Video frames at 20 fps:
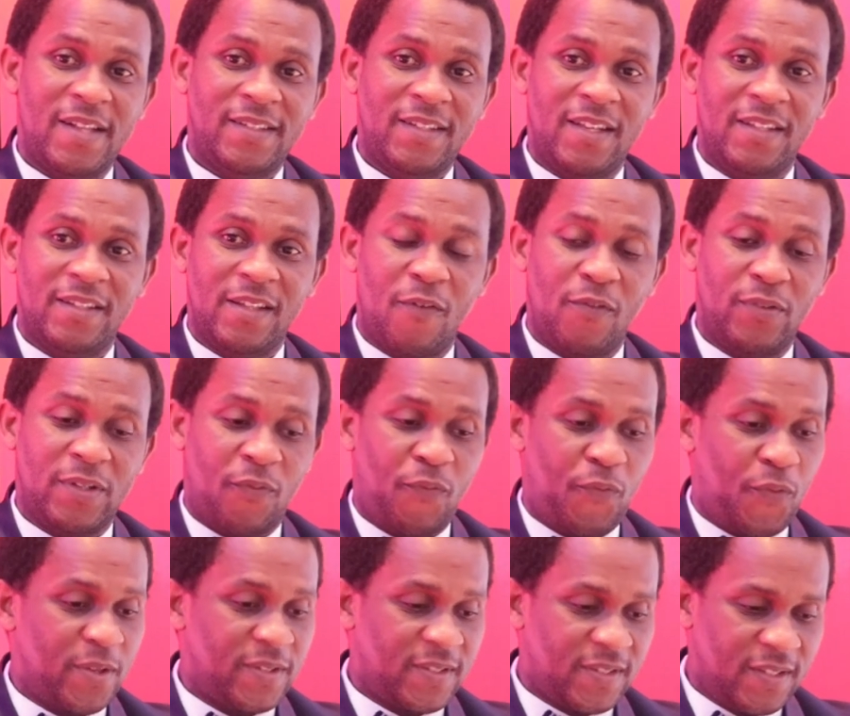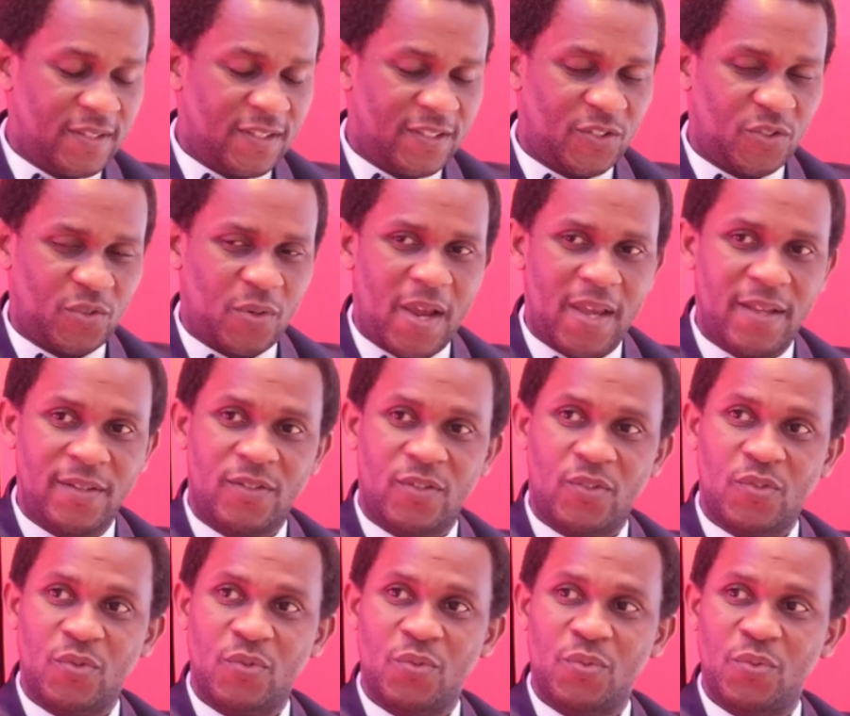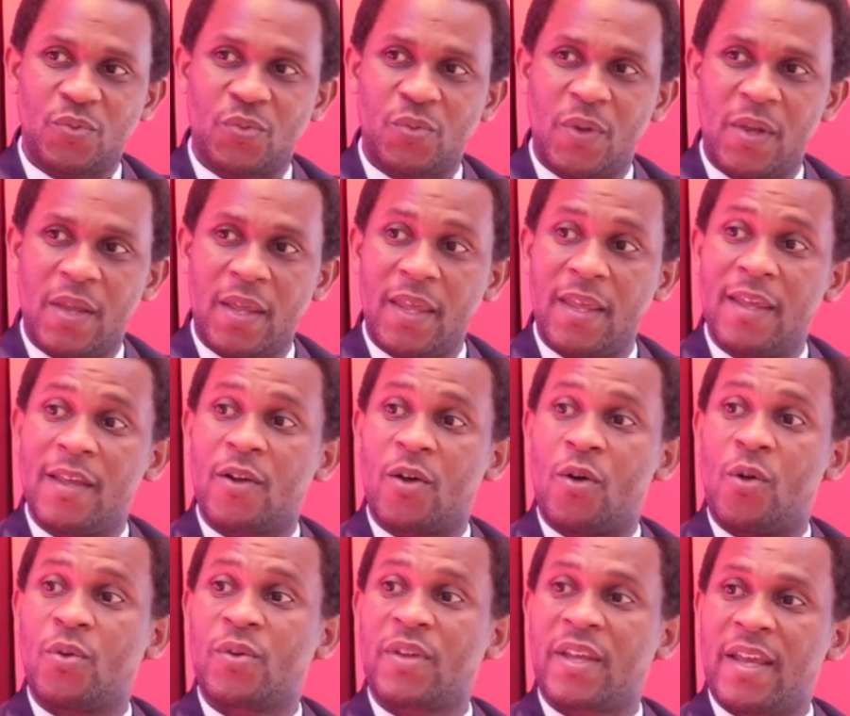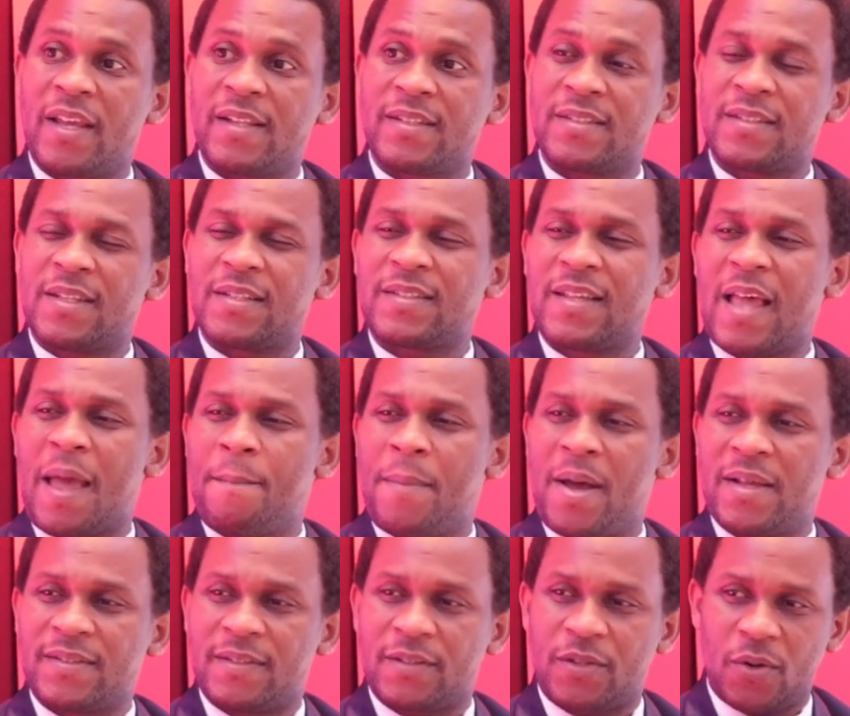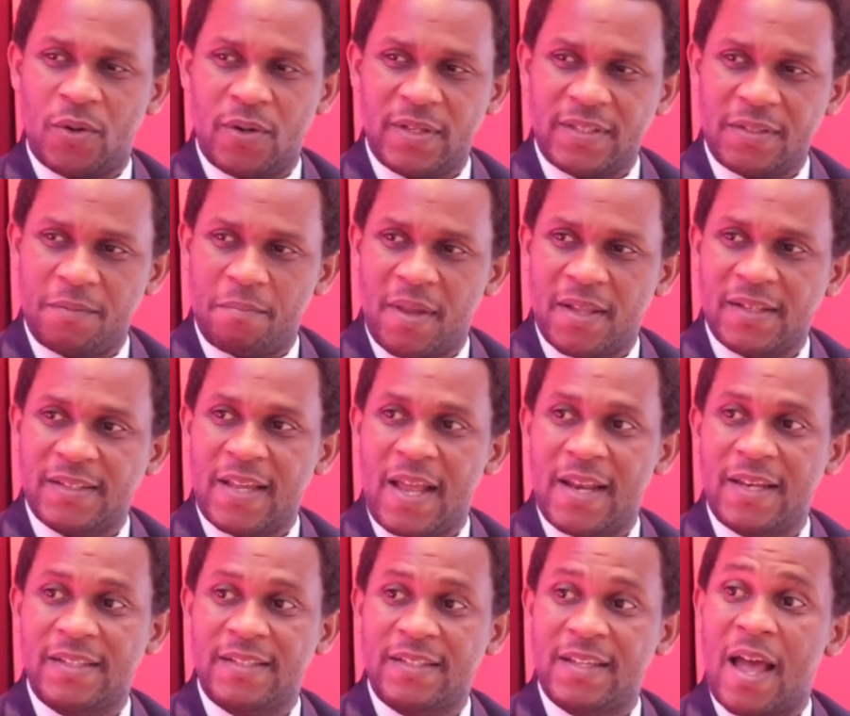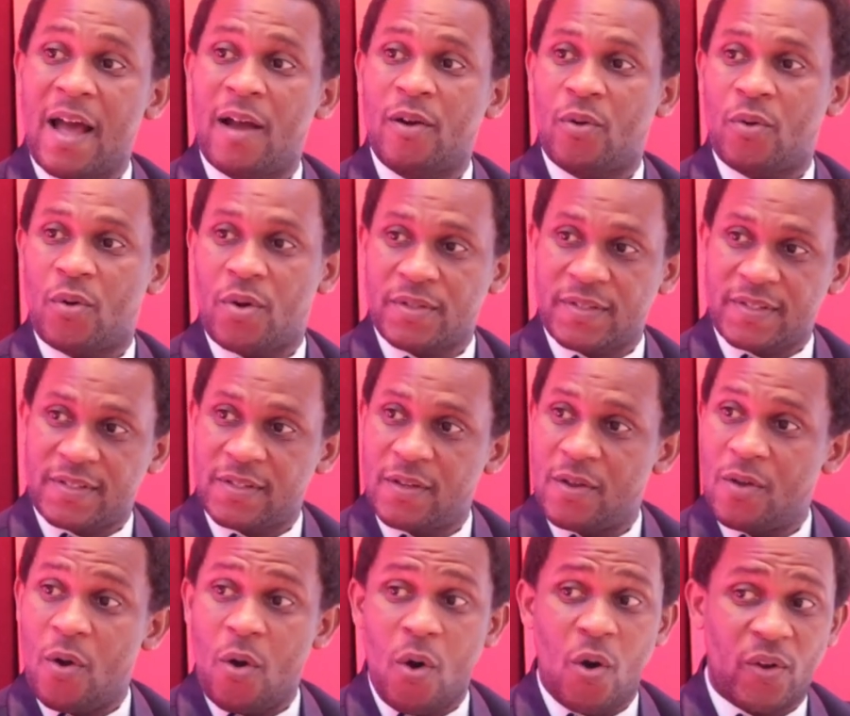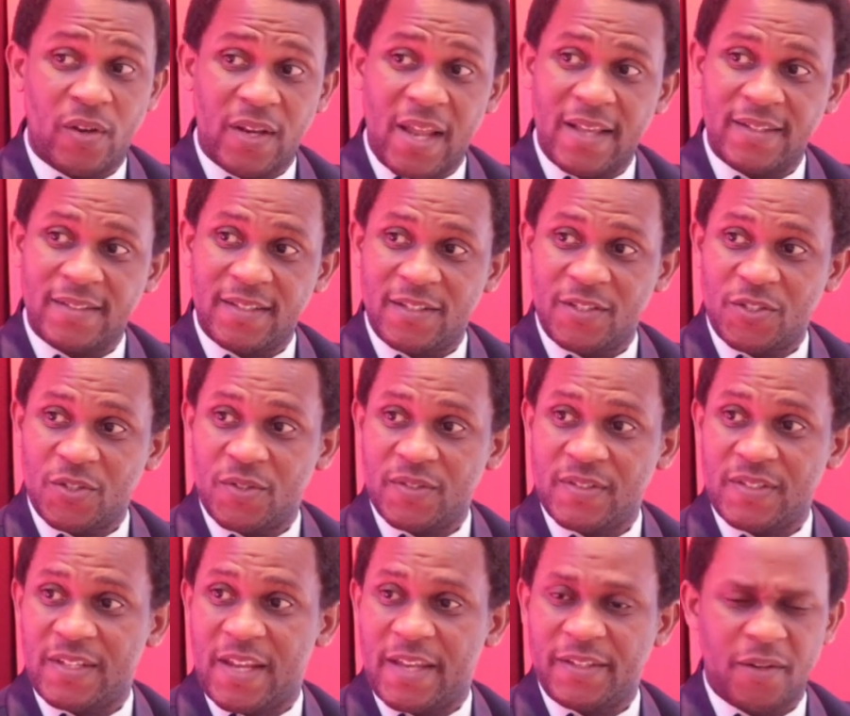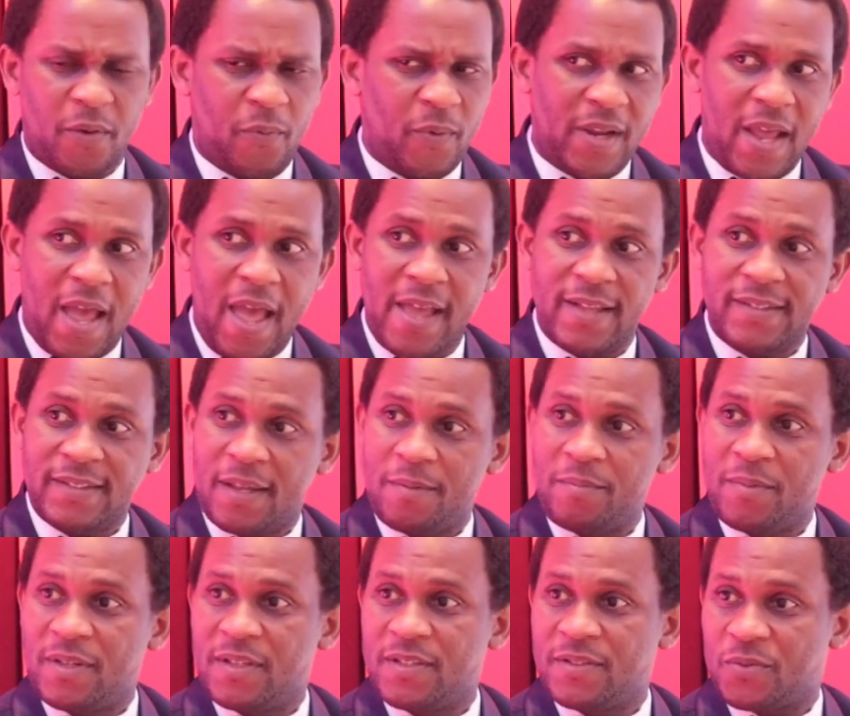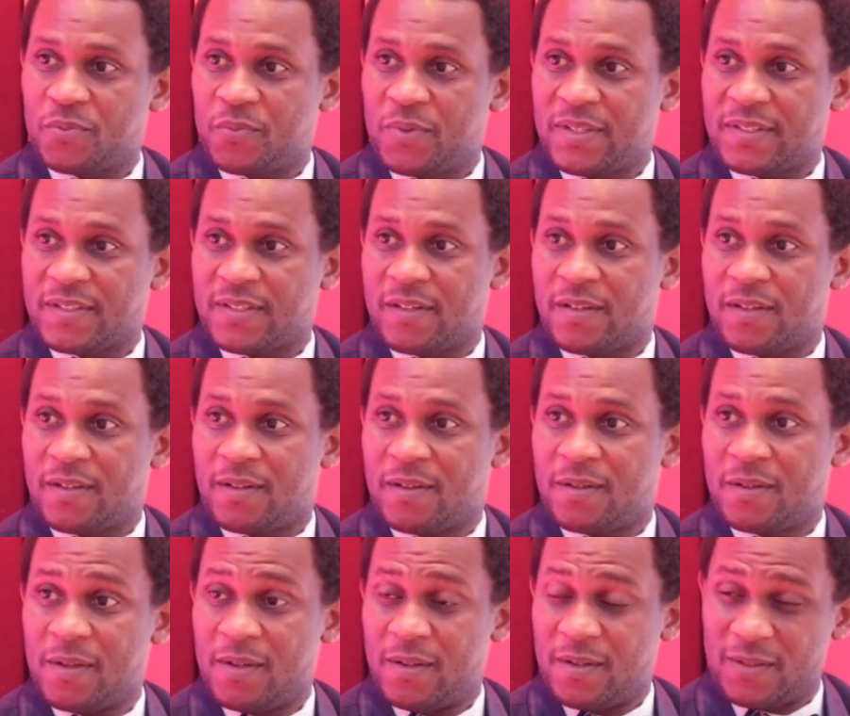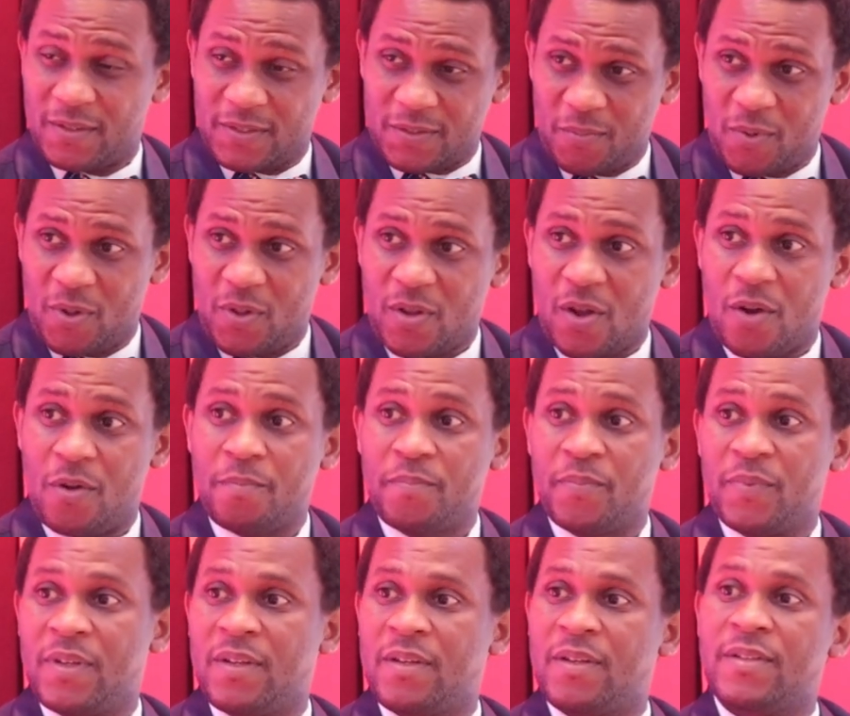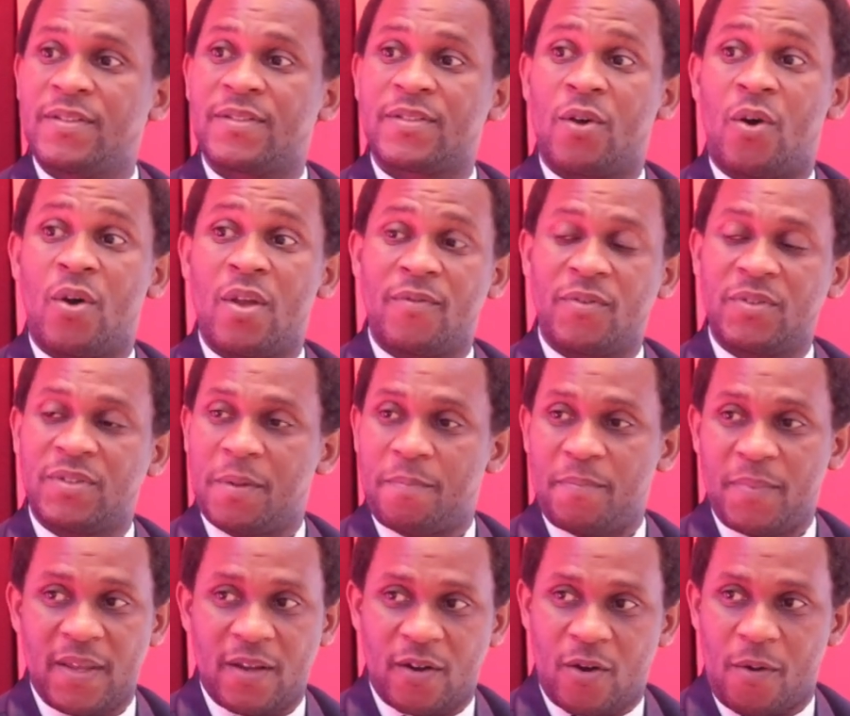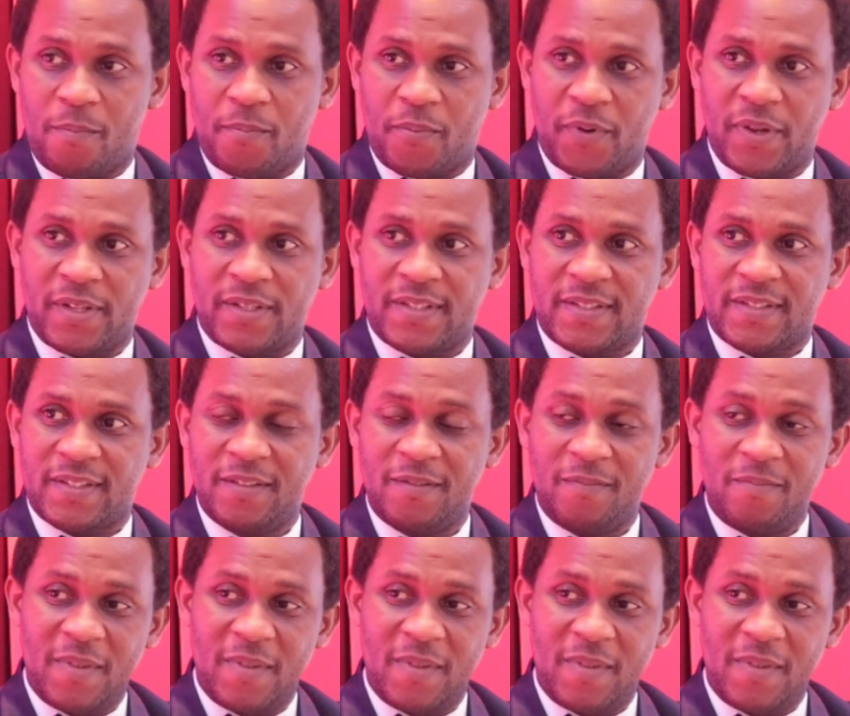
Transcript: I think the first thing is trying to inculcate the cybersecurity mentality across organizations in Nigeria, whether SMEs, retail, small companies, or even the big corporates.